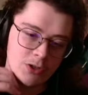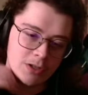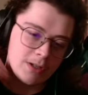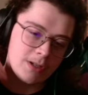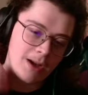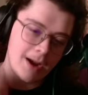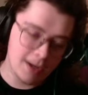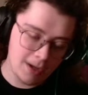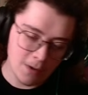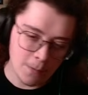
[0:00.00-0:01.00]

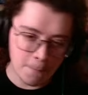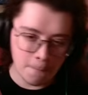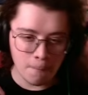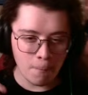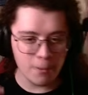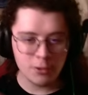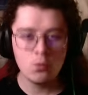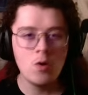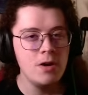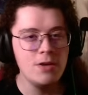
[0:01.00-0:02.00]
deciding which
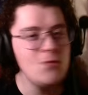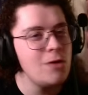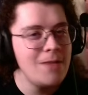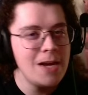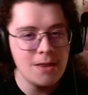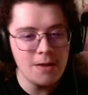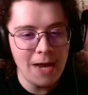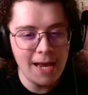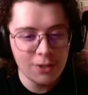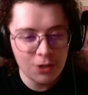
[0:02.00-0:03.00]
one would make the
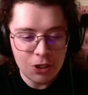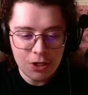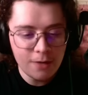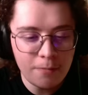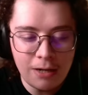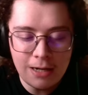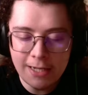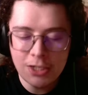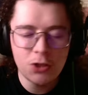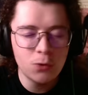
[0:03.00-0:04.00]
best
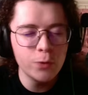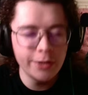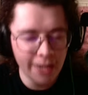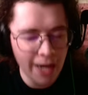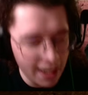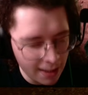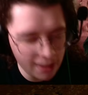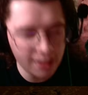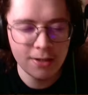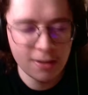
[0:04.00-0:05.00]
place to reside
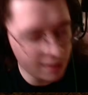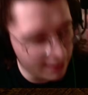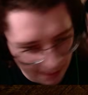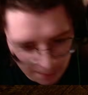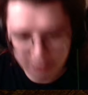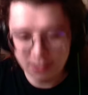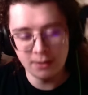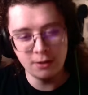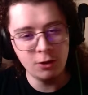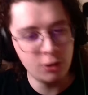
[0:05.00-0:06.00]
in, sleep
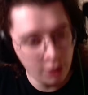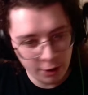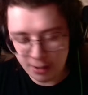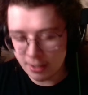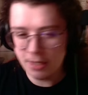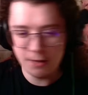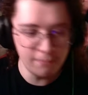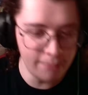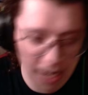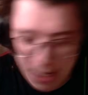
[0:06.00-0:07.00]
in, cook in,
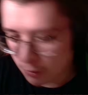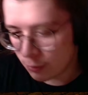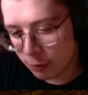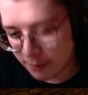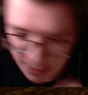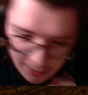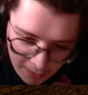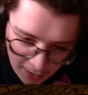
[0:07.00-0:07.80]
bathroom in